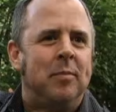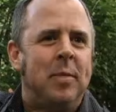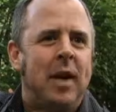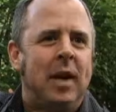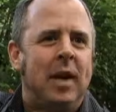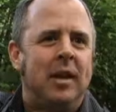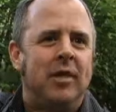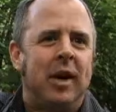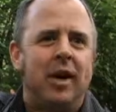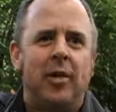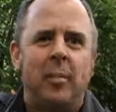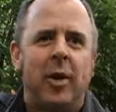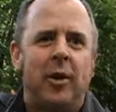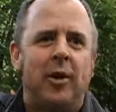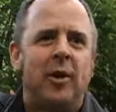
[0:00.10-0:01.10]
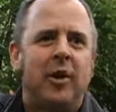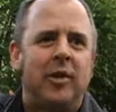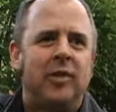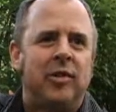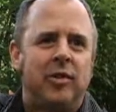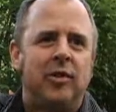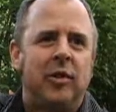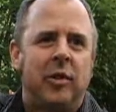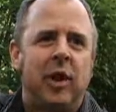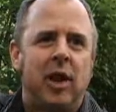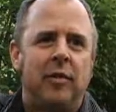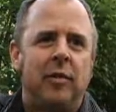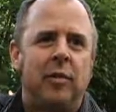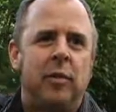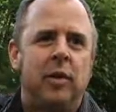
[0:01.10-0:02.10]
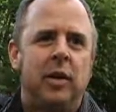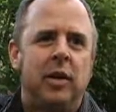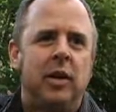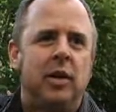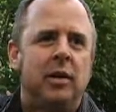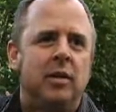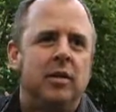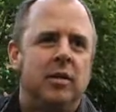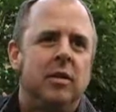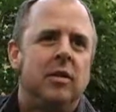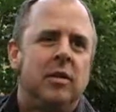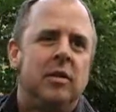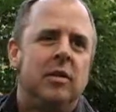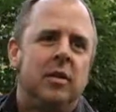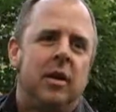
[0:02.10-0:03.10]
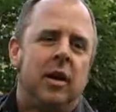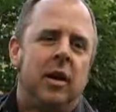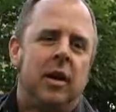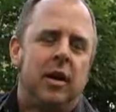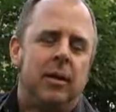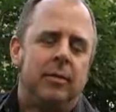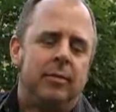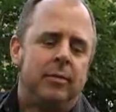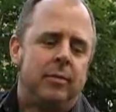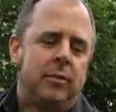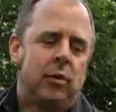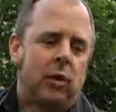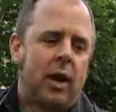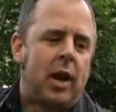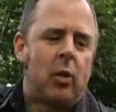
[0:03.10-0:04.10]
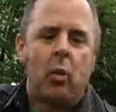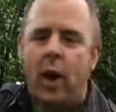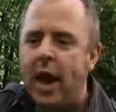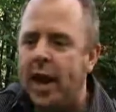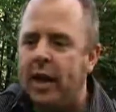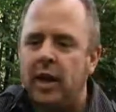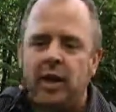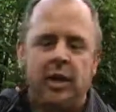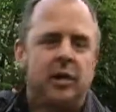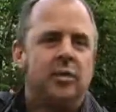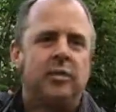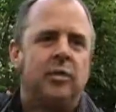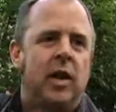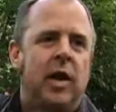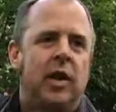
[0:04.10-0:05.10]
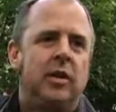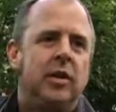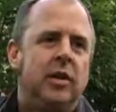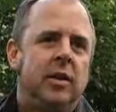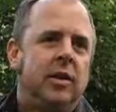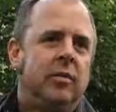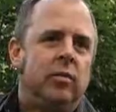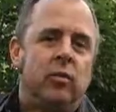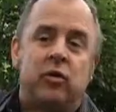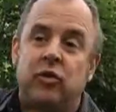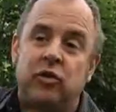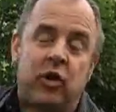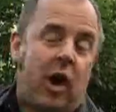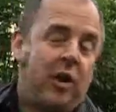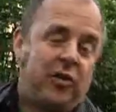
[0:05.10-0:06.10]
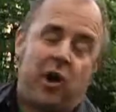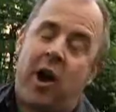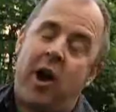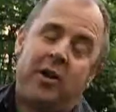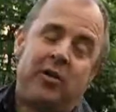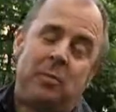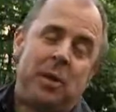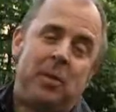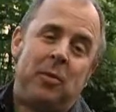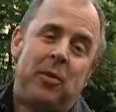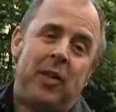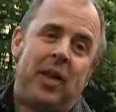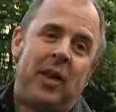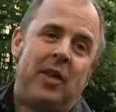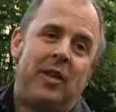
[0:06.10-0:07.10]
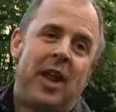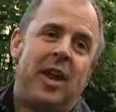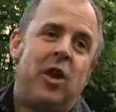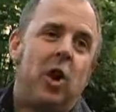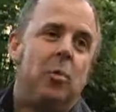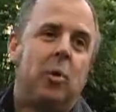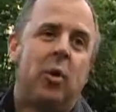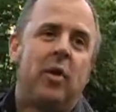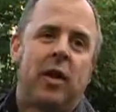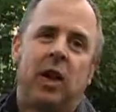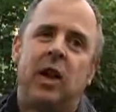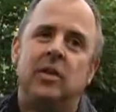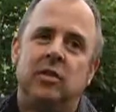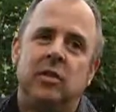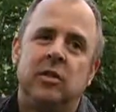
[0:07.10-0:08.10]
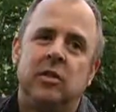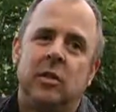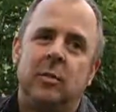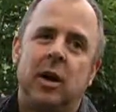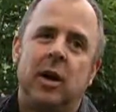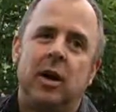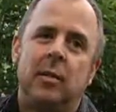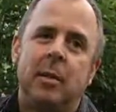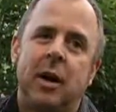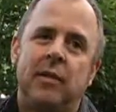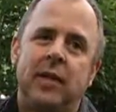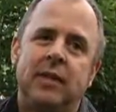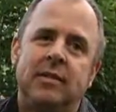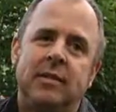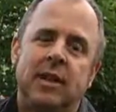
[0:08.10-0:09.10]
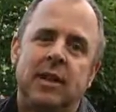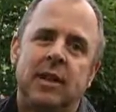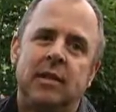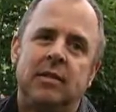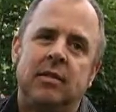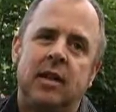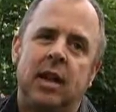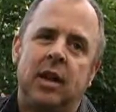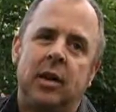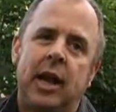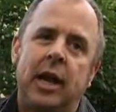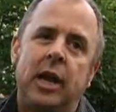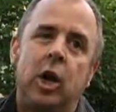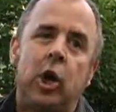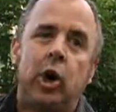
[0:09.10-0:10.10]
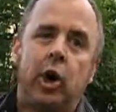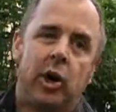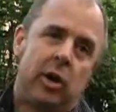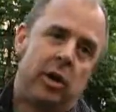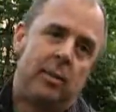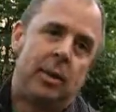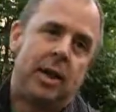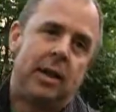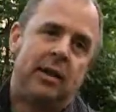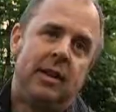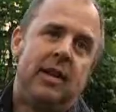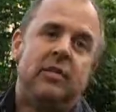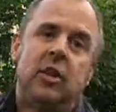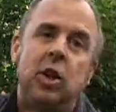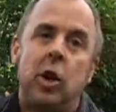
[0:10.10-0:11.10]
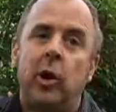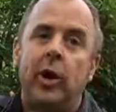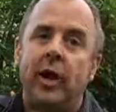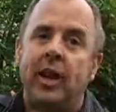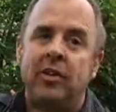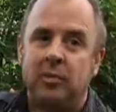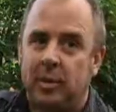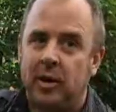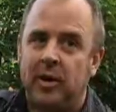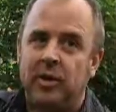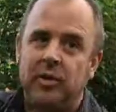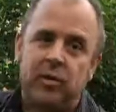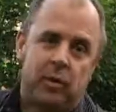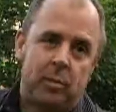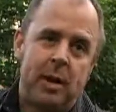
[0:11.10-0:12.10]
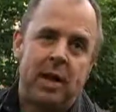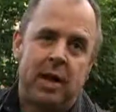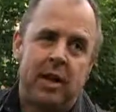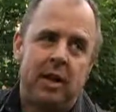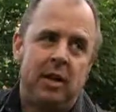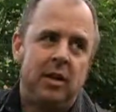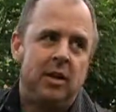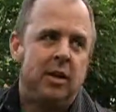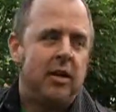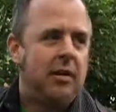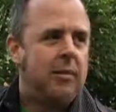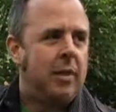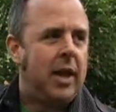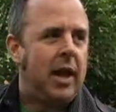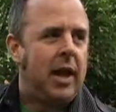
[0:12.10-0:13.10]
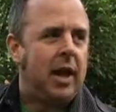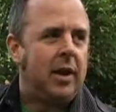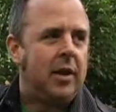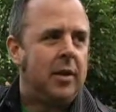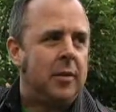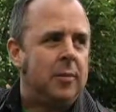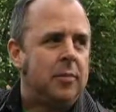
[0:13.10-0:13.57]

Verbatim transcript: making a documentary is just a, kind of a really um, great way to like t- talk to people that, that know more than I do about about these things and and learn. I mean, it is a learning experience for me, and